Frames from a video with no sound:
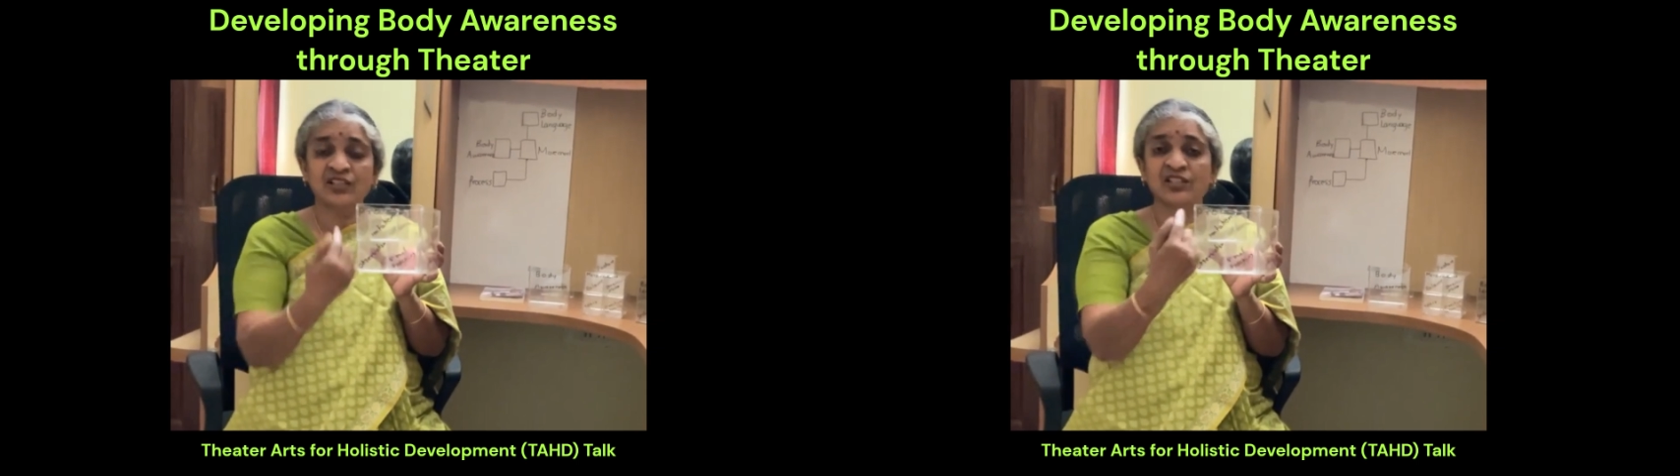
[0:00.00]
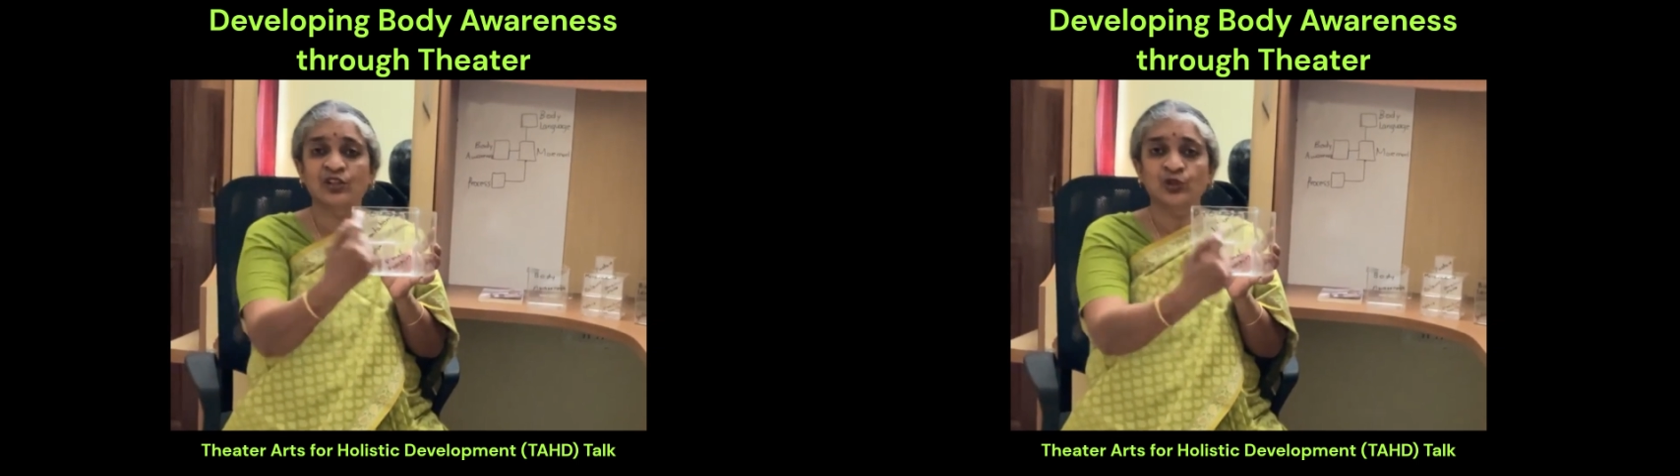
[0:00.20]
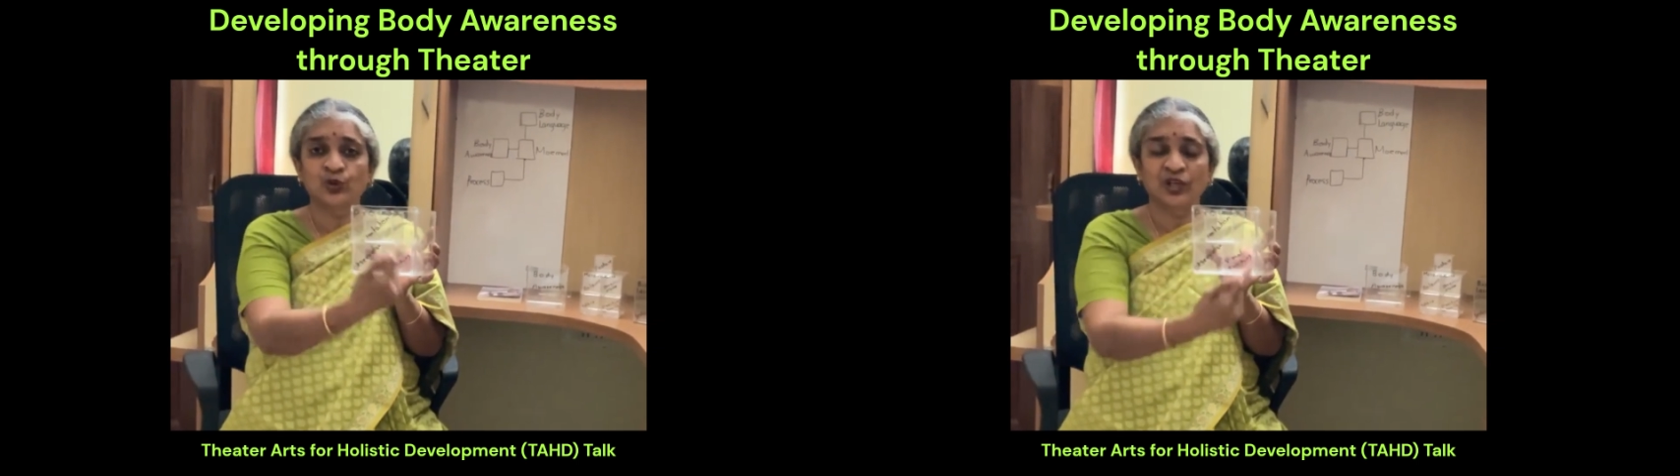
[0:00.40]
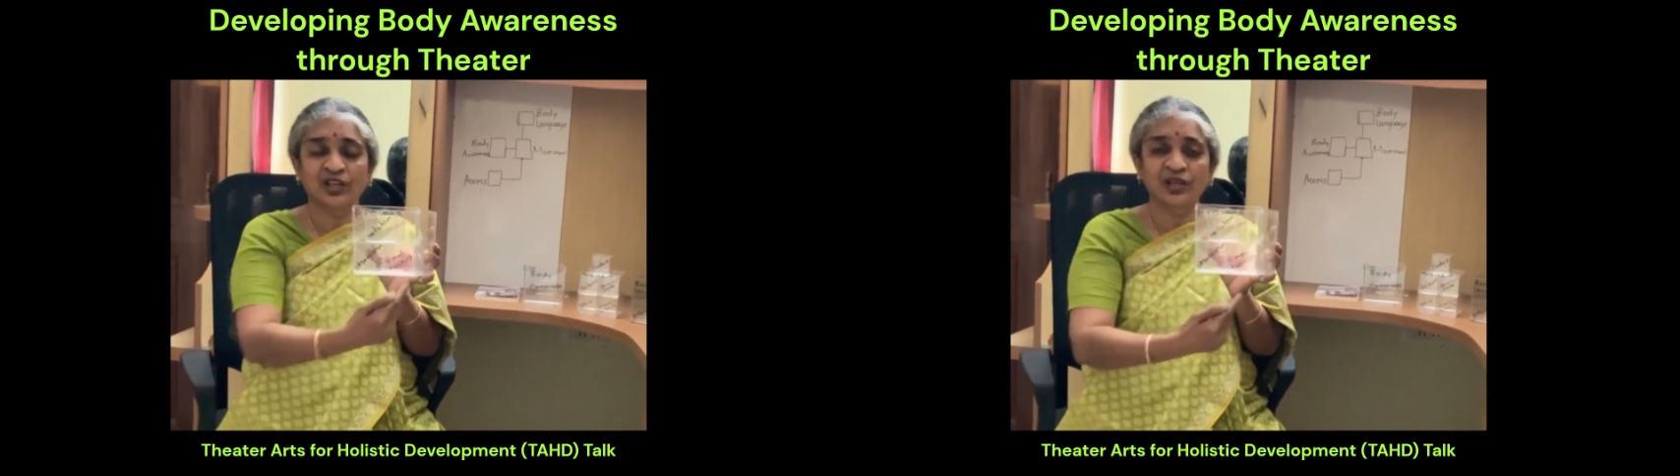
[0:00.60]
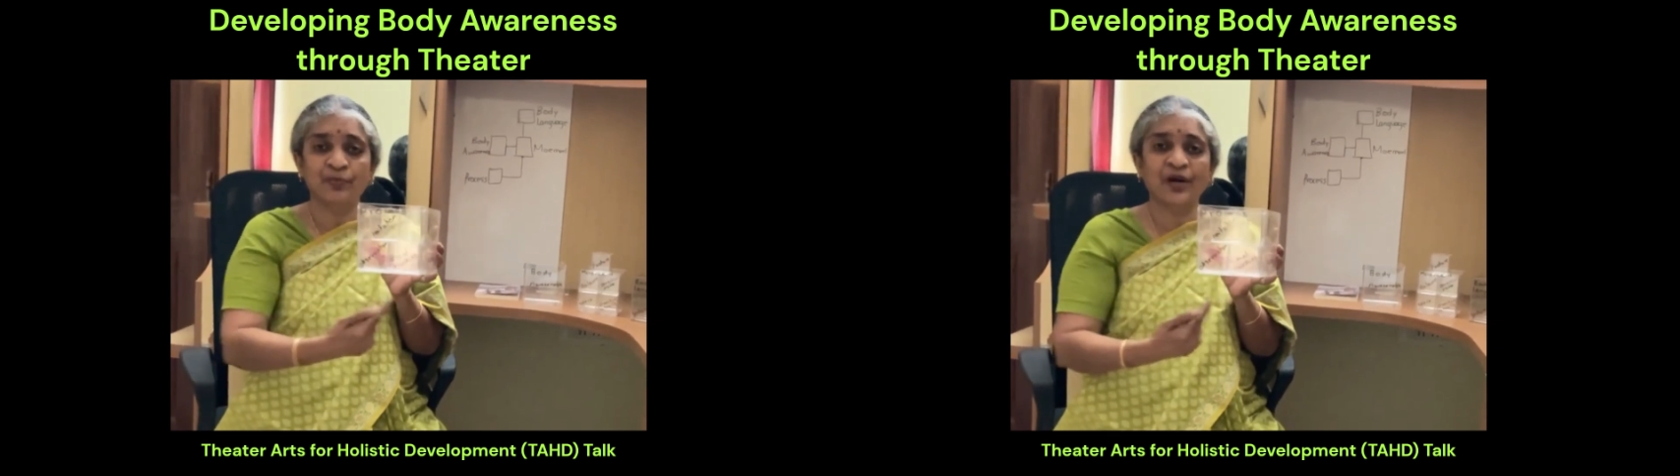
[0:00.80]
you are
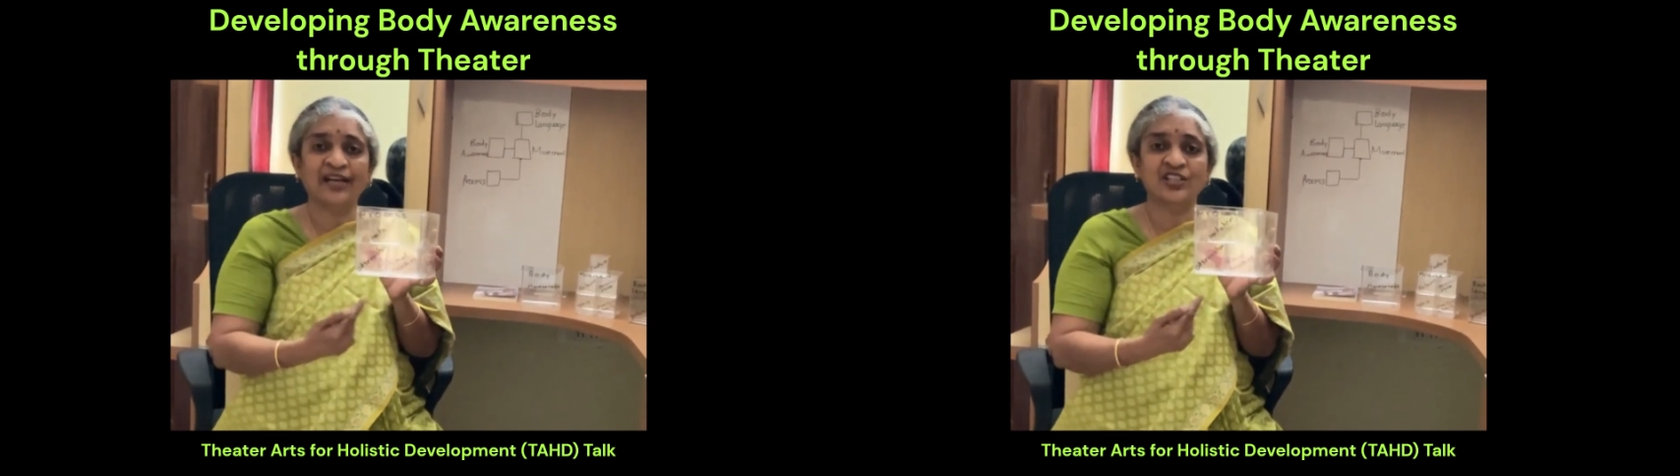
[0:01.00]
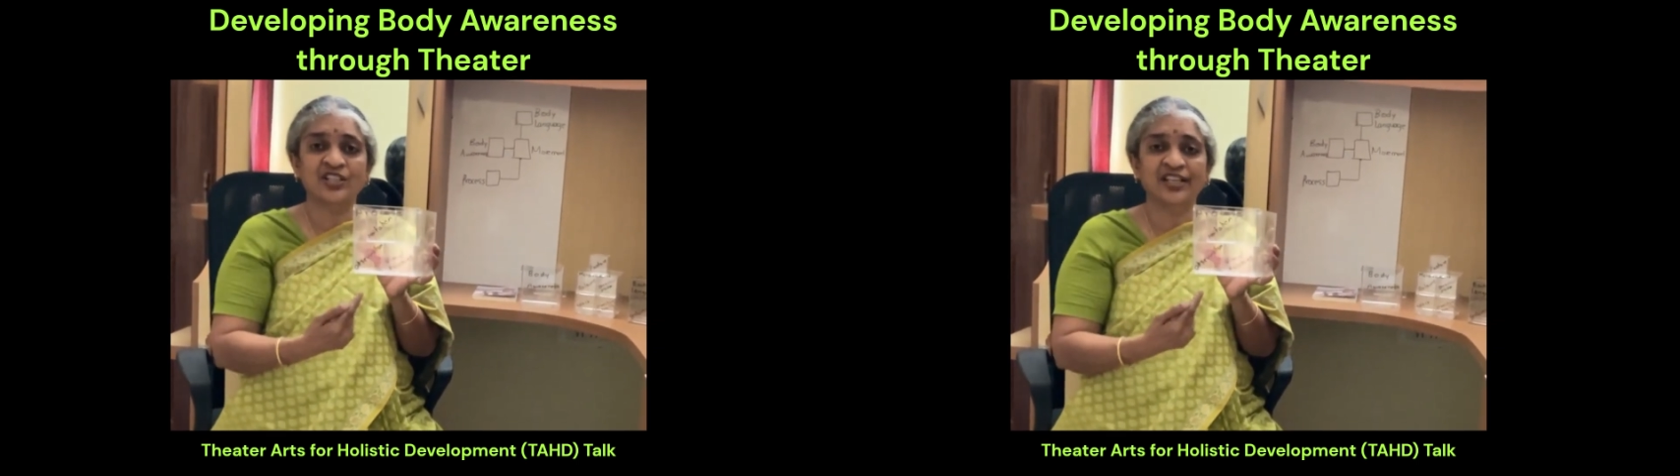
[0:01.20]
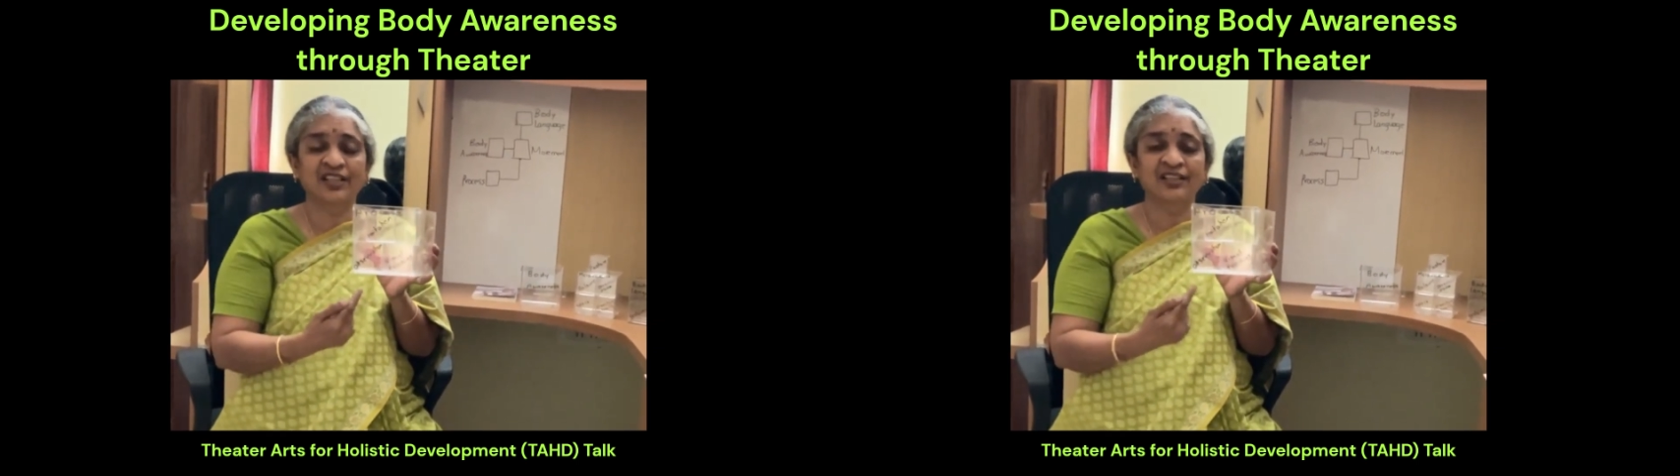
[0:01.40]
practicing